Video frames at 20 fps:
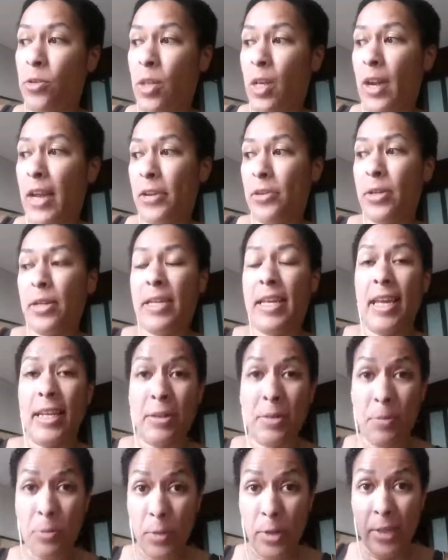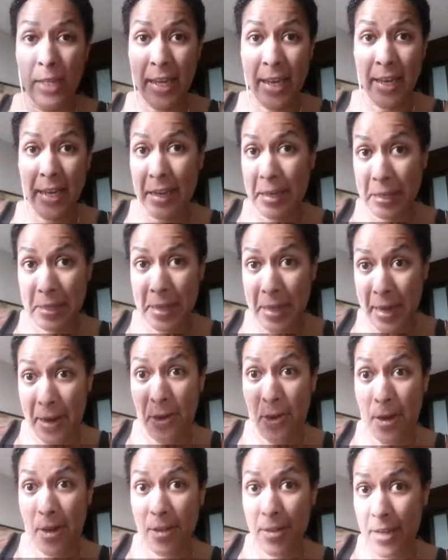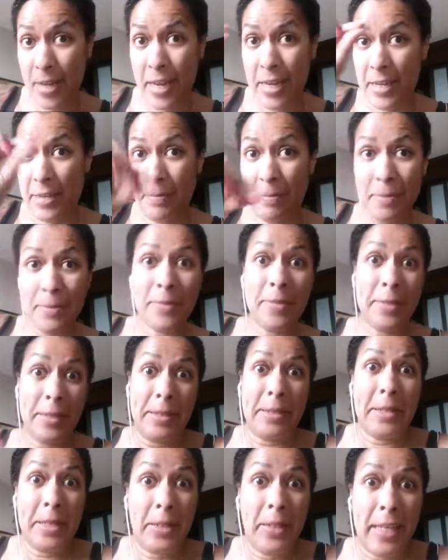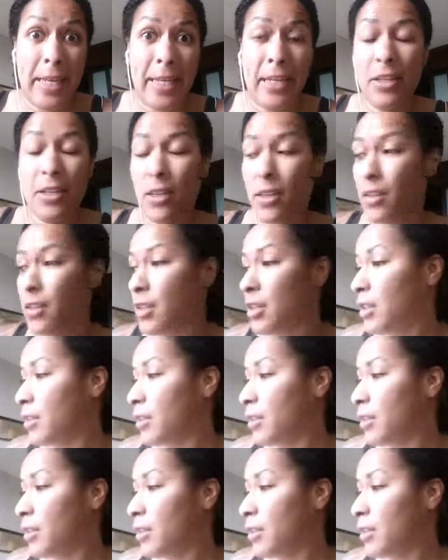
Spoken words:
sure that I could really get into the area and clean.